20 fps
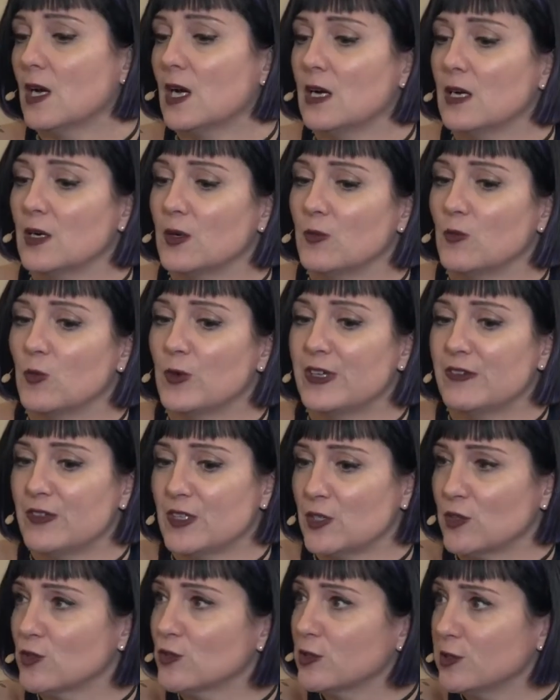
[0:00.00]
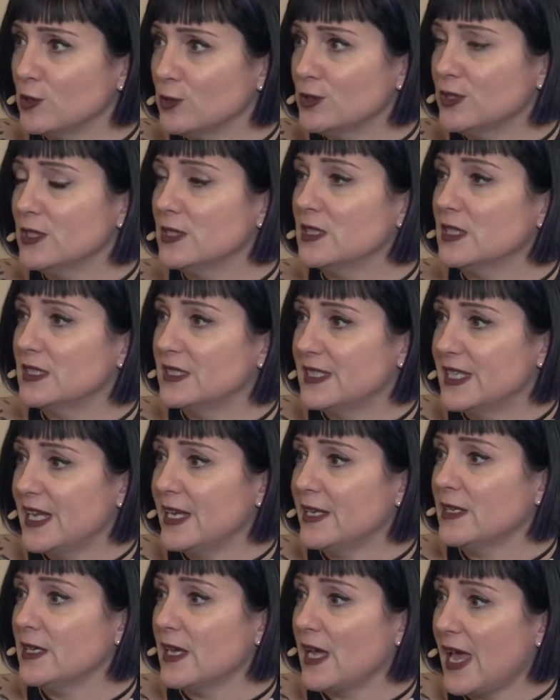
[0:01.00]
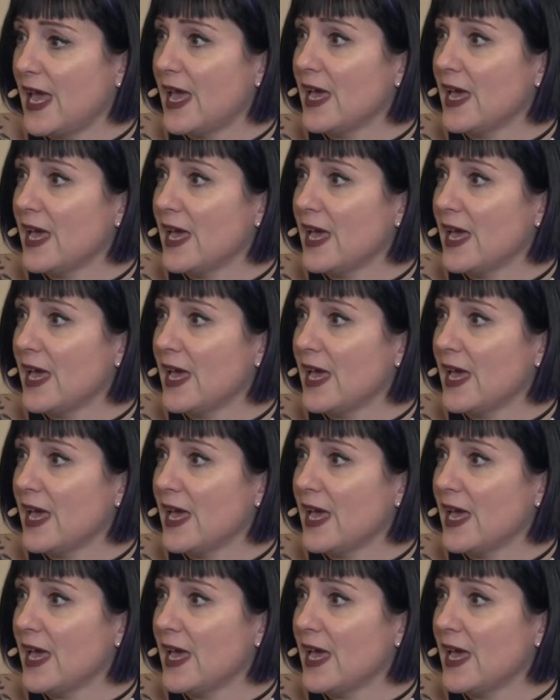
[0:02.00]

We've included the data